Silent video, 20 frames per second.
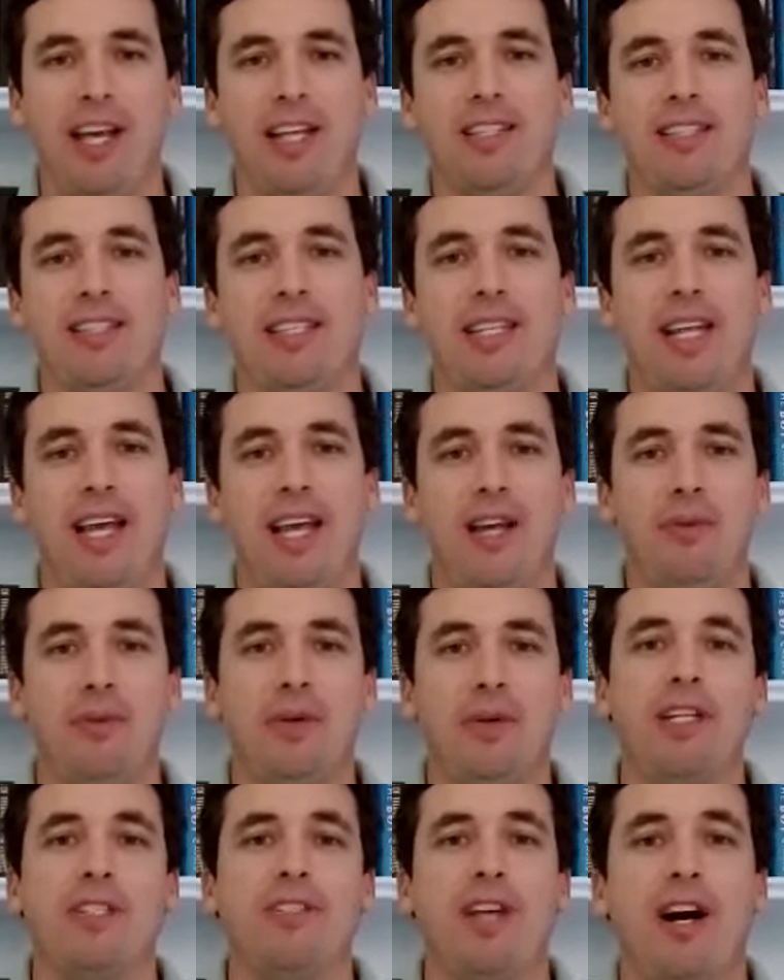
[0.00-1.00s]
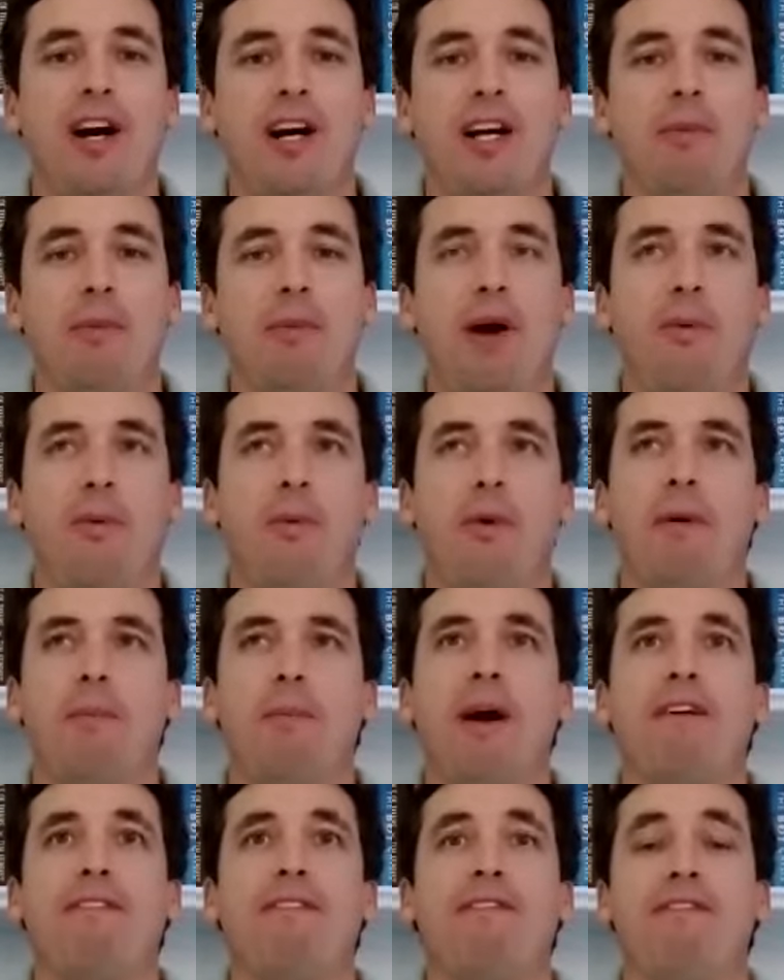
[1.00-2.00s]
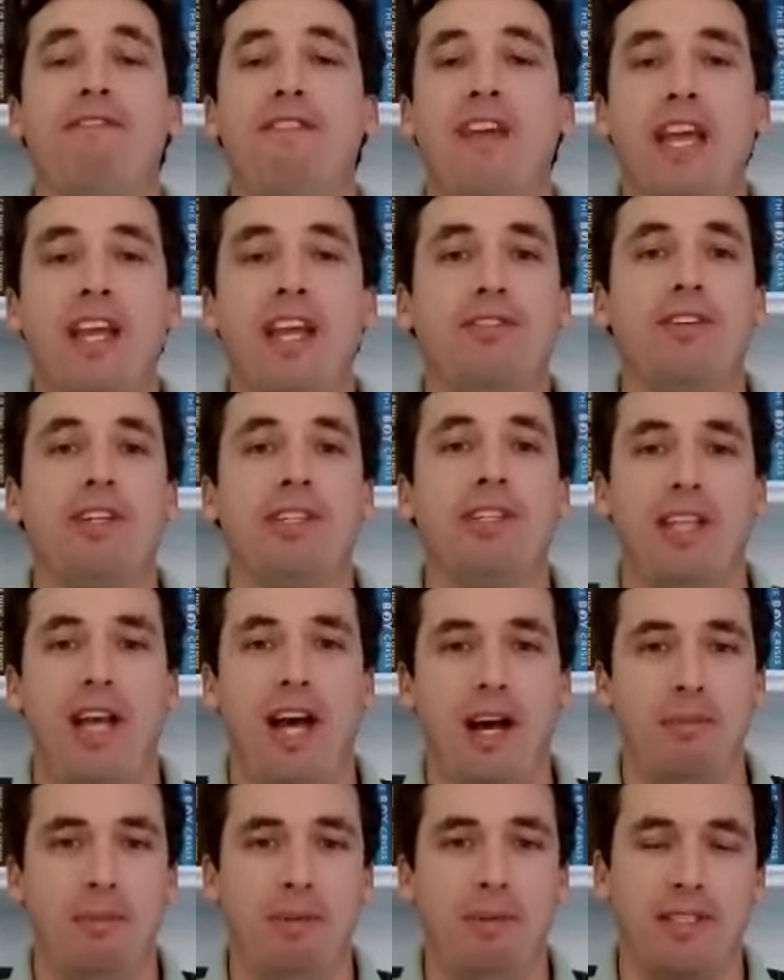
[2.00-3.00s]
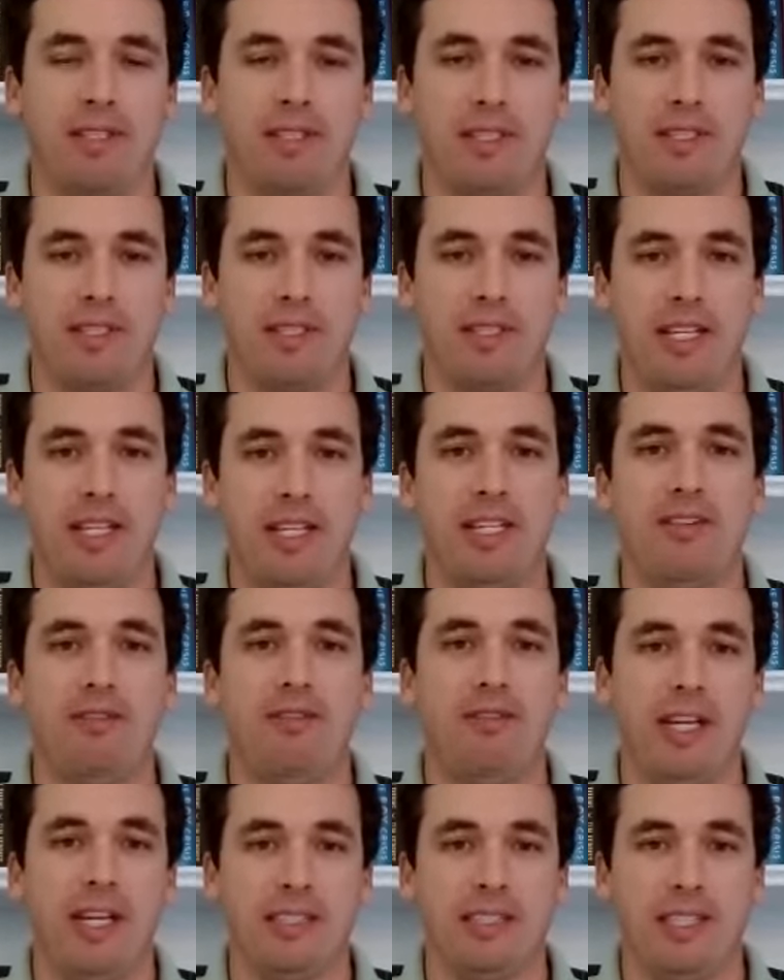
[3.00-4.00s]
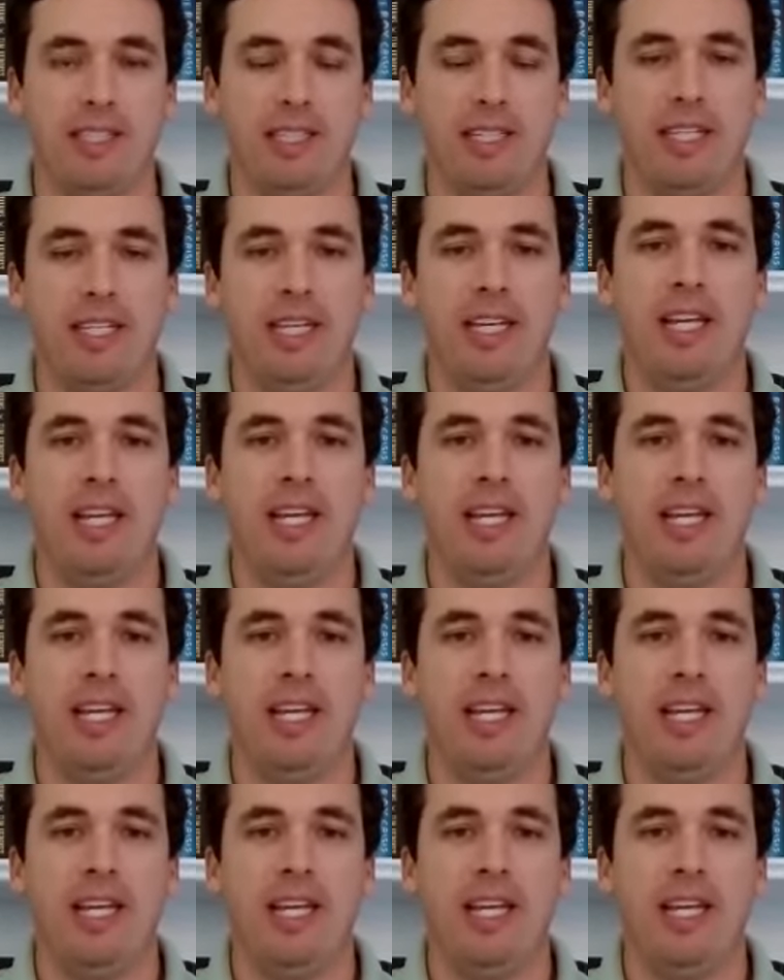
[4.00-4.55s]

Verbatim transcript: and today we're going to talk about one of my favorite topics in investing,